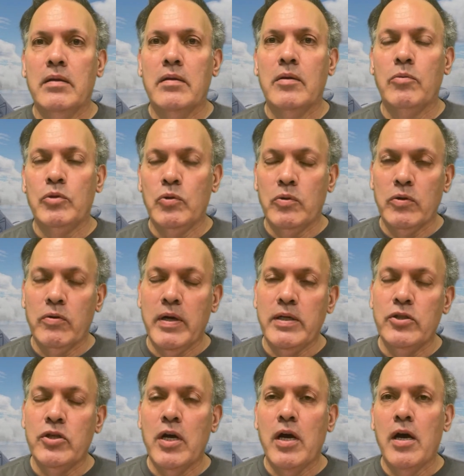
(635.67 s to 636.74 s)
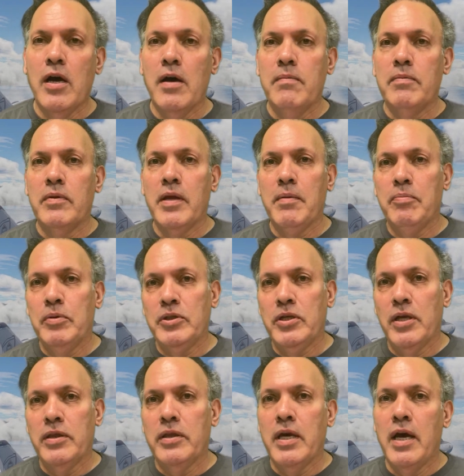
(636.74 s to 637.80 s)
that we're doing a great job and they
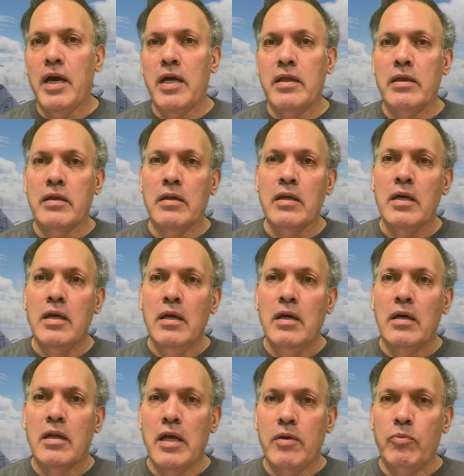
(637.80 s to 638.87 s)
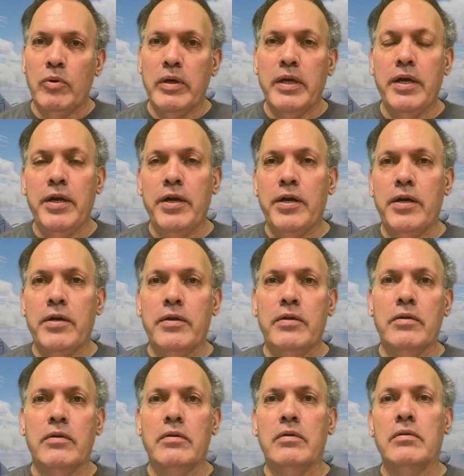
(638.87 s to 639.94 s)
appreciate that and glad we're here,
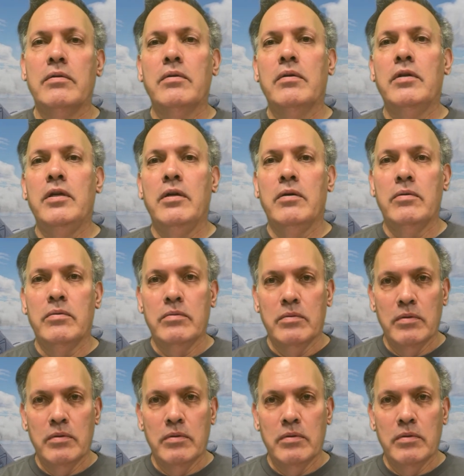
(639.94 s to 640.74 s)
or, you know,